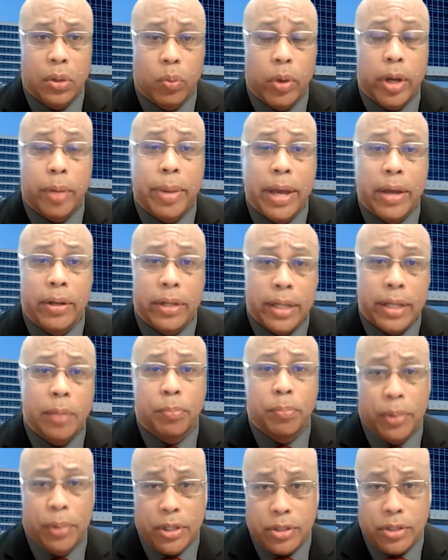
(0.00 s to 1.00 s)
What about
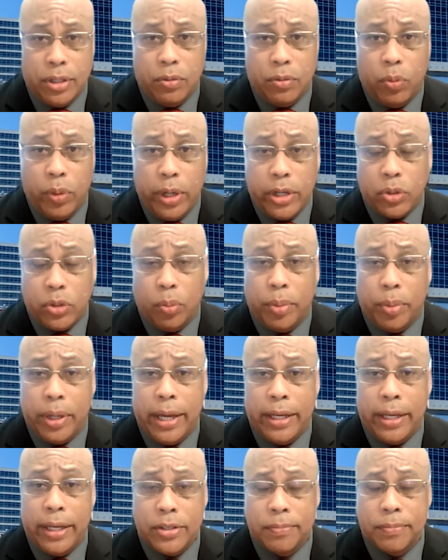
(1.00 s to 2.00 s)
implicit racial
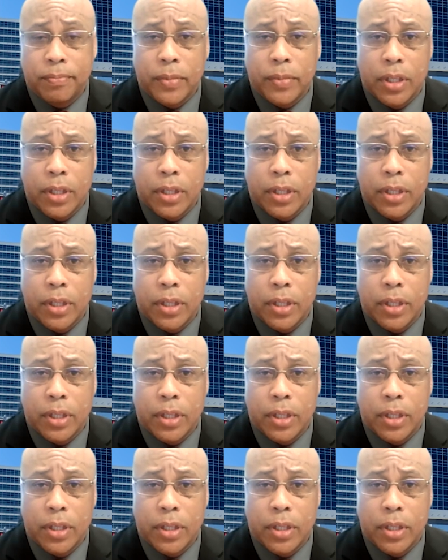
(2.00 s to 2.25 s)
bias?